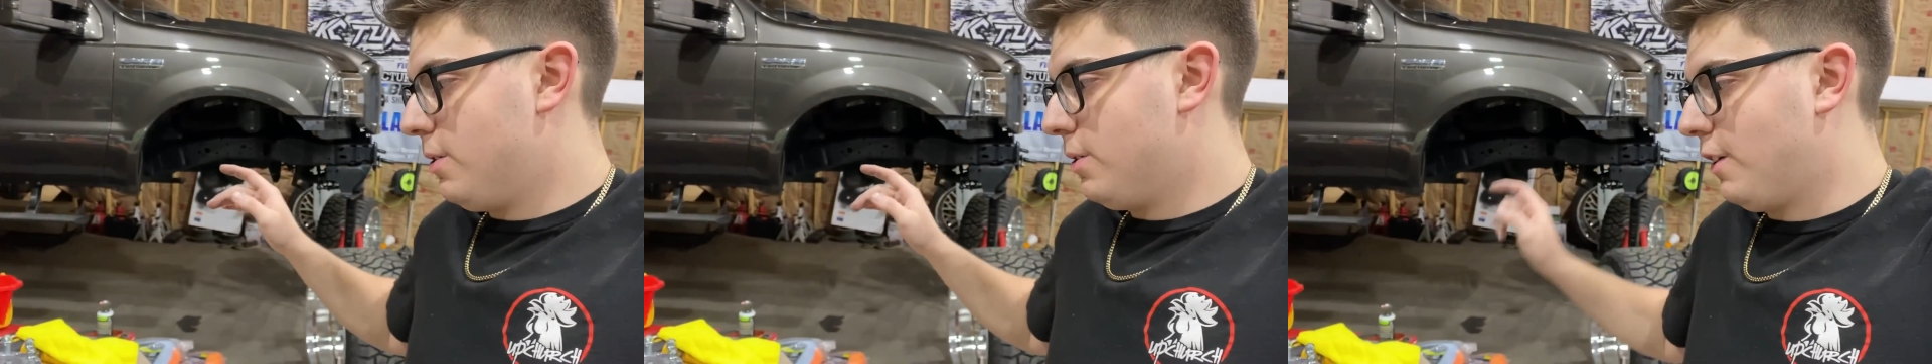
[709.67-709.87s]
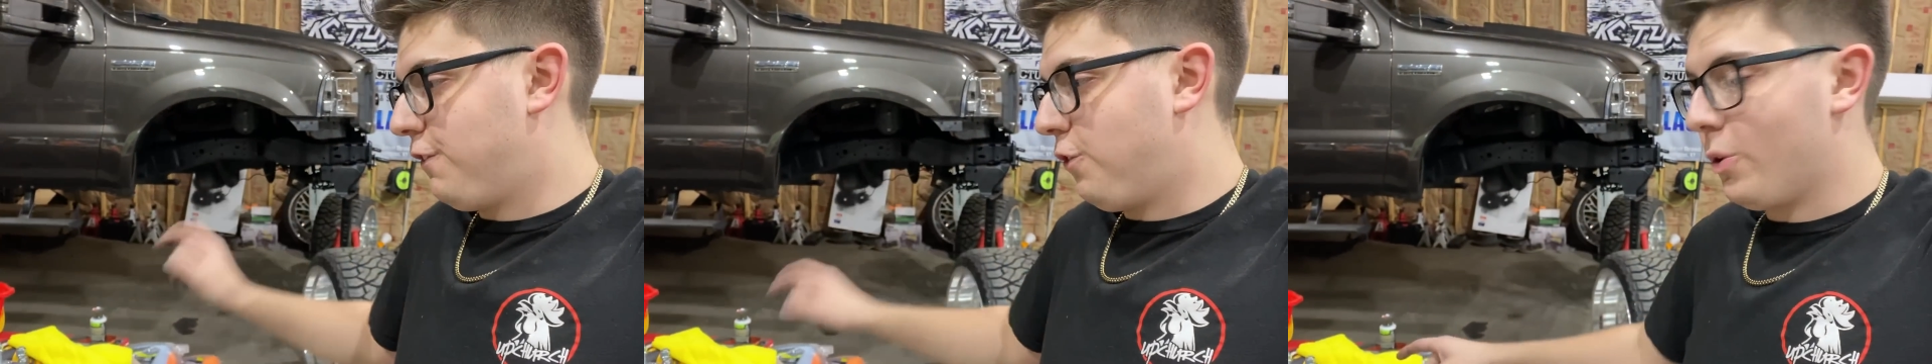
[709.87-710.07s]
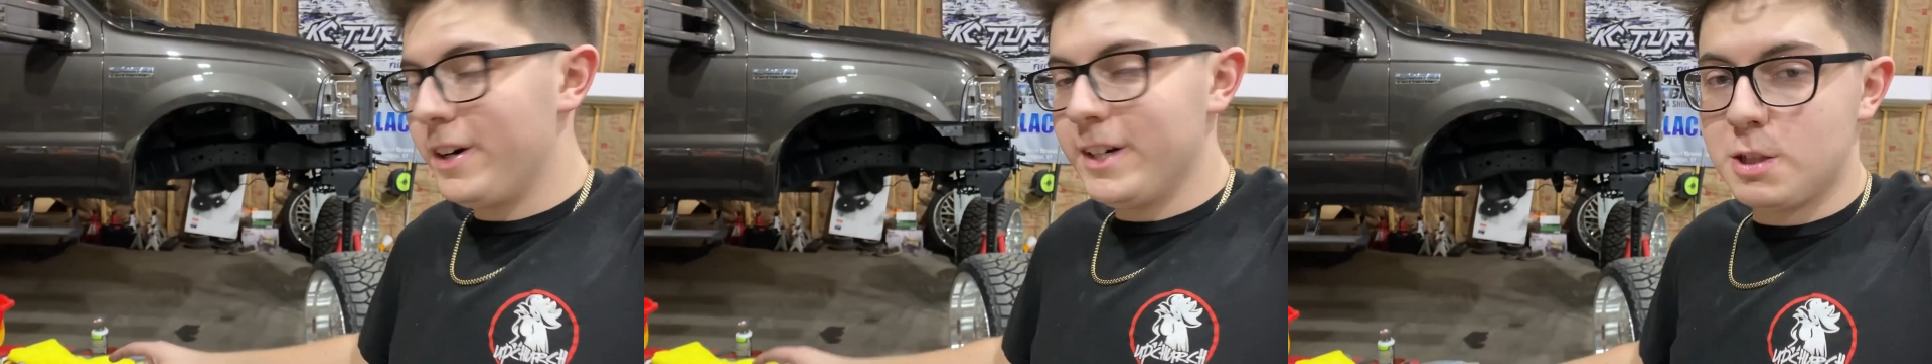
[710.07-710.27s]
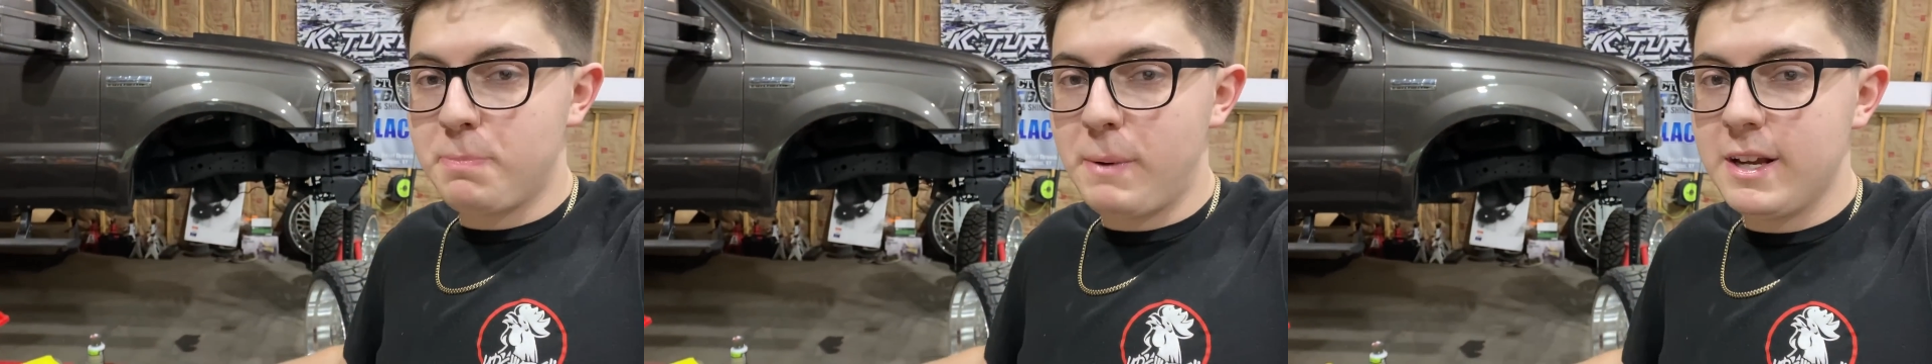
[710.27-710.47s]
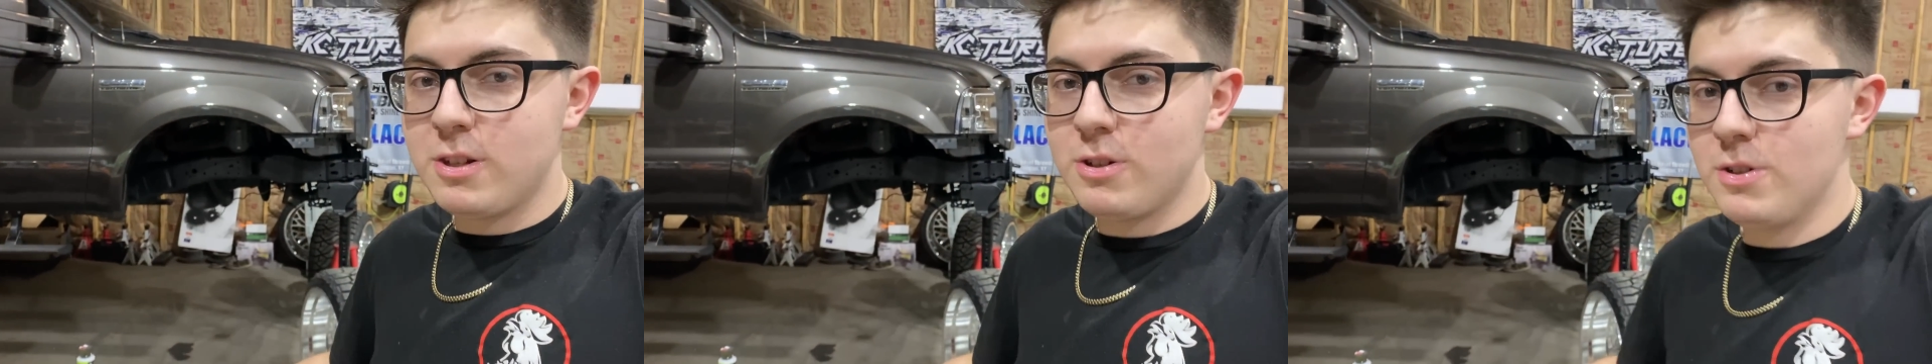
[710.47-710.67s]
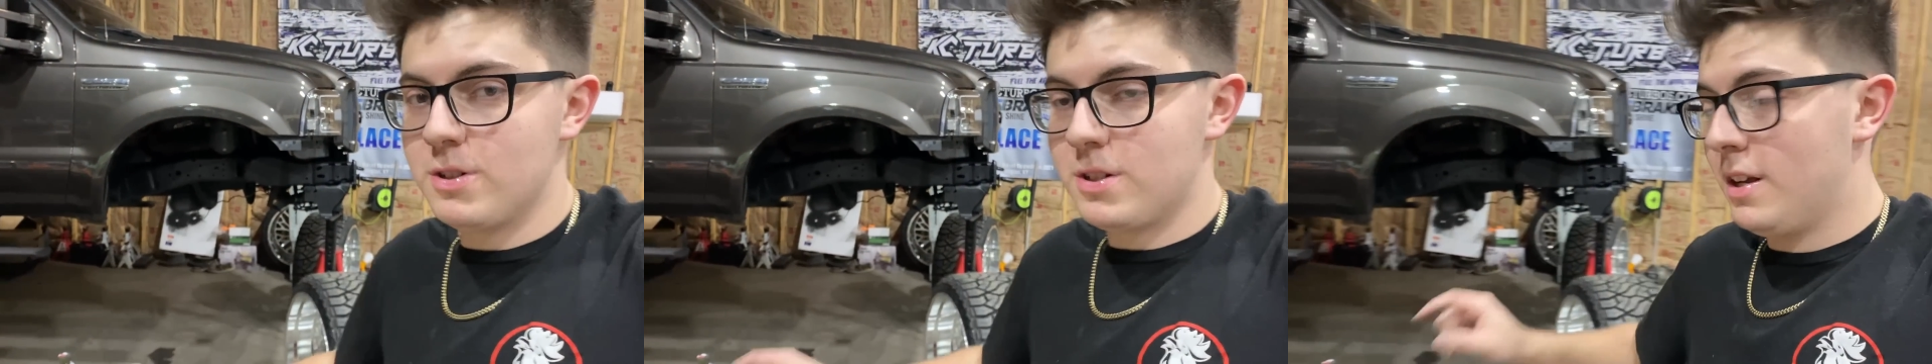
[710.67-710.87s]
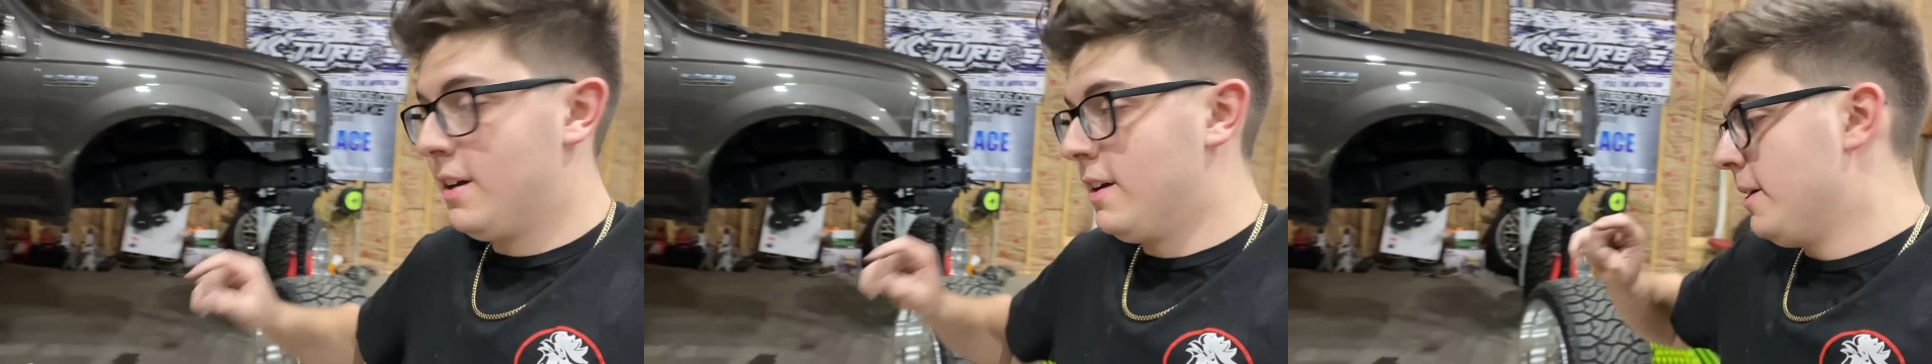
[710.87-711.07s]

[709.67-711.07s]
the 4-inch spacers